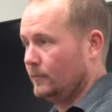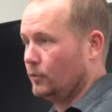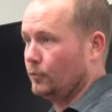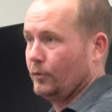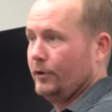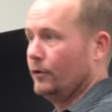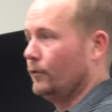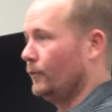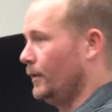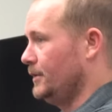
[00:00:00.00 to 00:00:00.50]

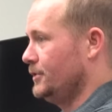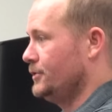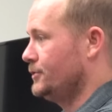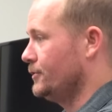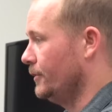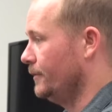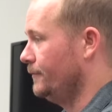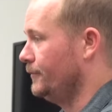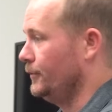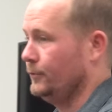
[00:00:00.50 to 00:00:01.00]
grill
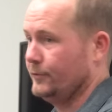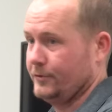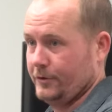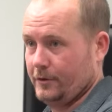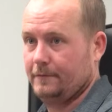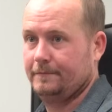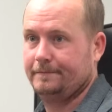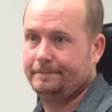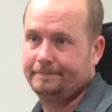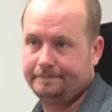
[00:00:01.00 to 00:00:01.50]
register
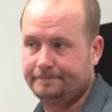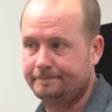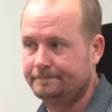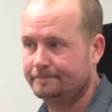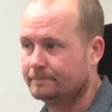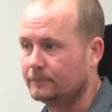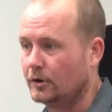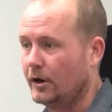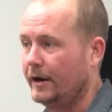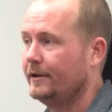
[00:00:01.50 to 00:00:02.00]
diffuser,
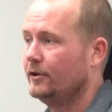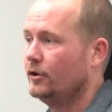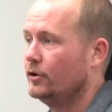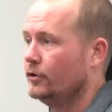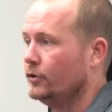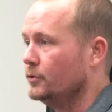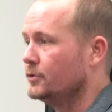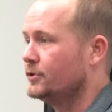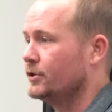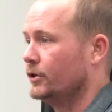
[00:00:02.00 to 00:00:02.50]
right? You
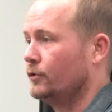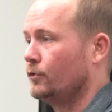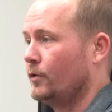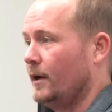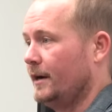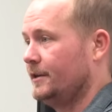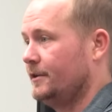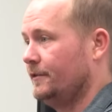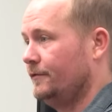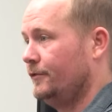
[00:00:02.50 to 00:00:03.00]
use the
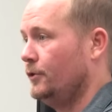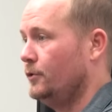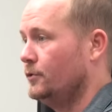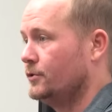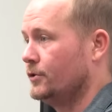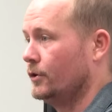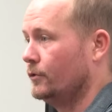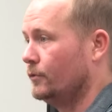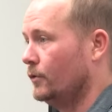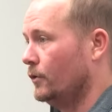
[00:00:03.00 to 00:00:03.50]
correct
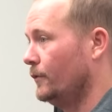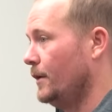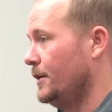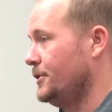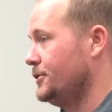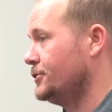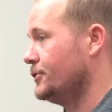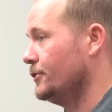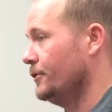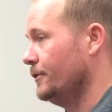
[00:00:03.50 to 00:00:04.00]
diffuser, grill
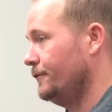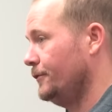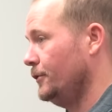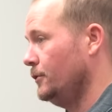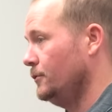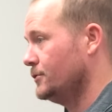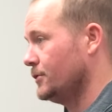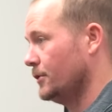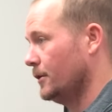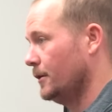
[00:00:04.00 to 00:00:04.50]
register
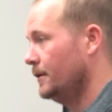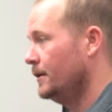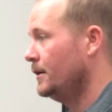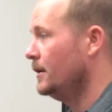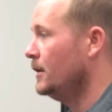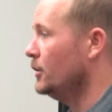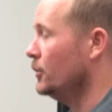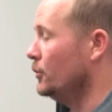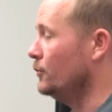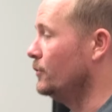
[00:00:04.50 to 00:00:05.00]
diffuser,
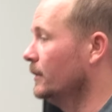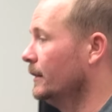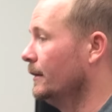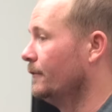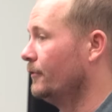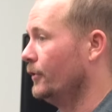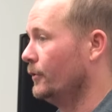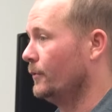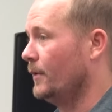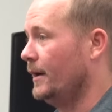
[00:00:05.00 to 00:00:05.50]
you
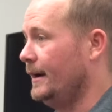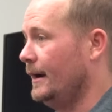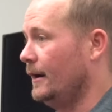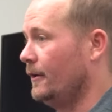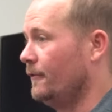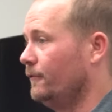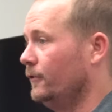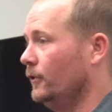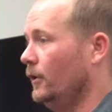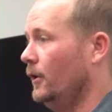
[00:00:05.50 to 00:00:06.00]
deliver the right
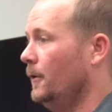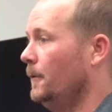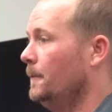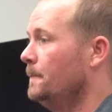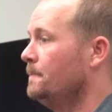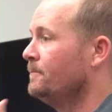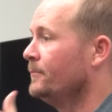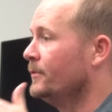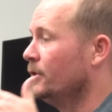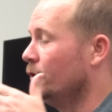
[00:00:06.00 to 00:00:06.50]

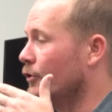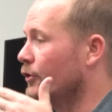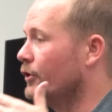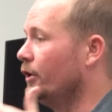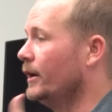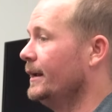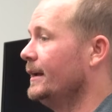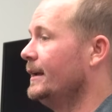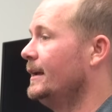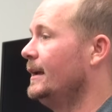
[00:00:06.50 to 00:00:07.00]
airflow, you're
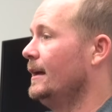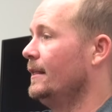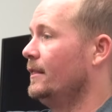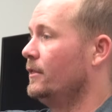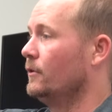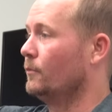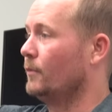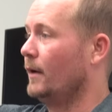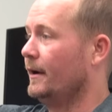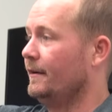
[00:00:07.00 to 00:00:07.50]
gonna
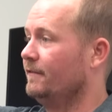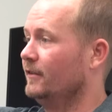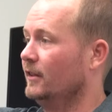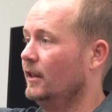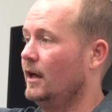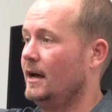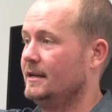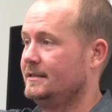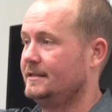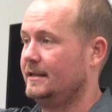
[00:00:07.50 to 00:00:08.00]
get the right
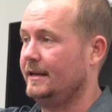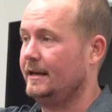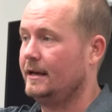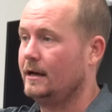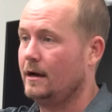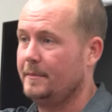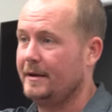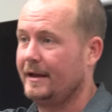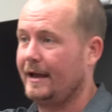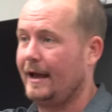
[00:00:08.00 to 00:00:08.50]
velocity
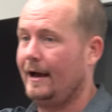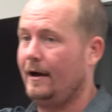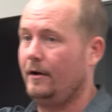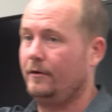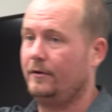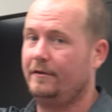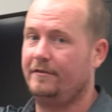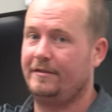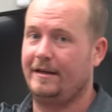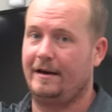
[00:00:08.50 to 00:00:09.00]
coming
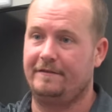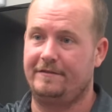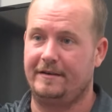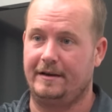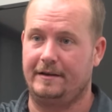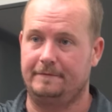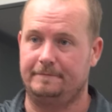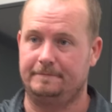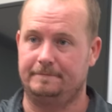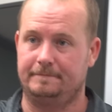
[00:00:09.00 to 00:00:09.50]
out of that
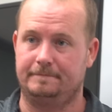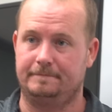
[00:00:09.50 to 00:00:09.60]
vent.